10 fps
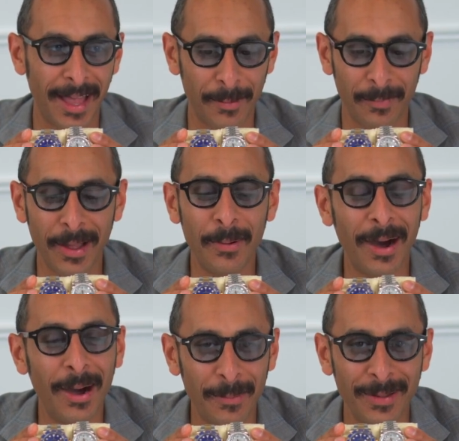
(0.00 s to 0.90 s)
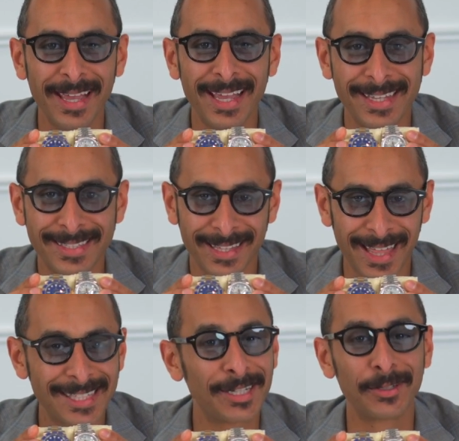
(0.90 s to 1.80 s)
And my mom is like,
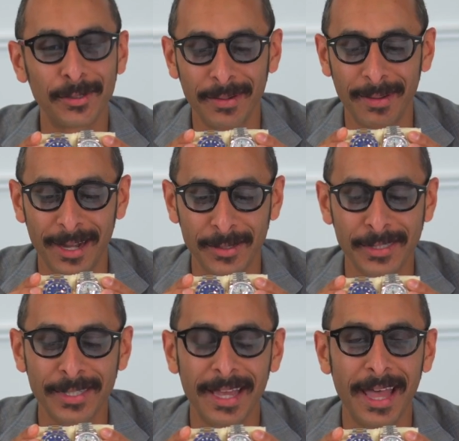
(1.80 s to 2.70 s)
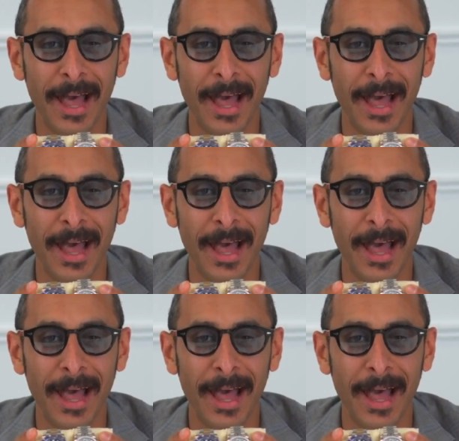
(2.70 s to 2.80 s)
that's her dream house.